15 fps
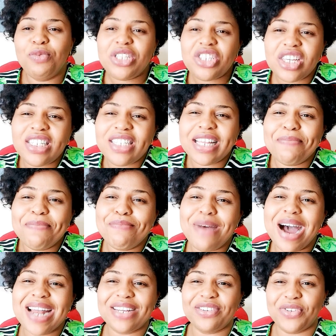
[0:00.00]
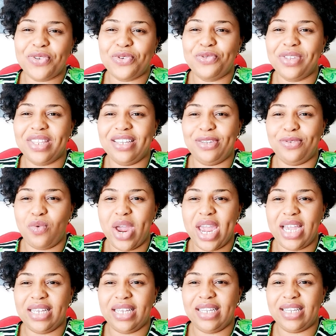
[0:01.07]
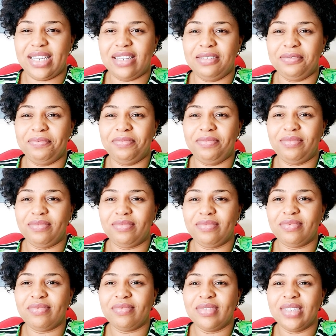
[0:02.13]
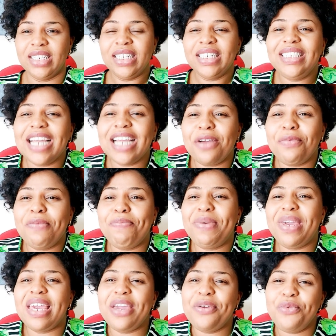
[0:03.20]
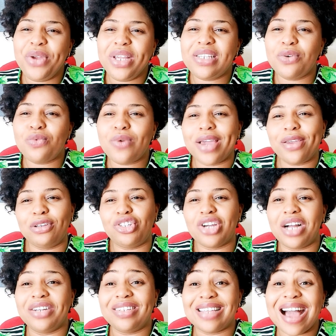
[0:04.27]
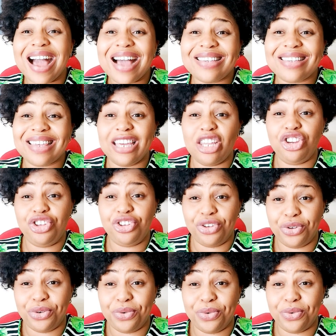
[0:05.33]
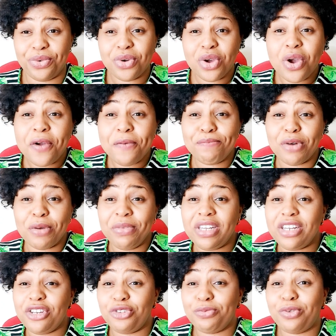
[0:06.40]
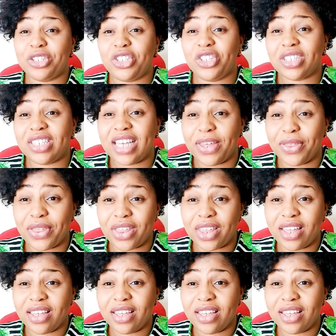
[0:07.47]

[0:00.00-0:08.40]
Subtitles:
We teach them manners through these ways. There will be a reason why your child is asking you, mommy, did you brush your teeth?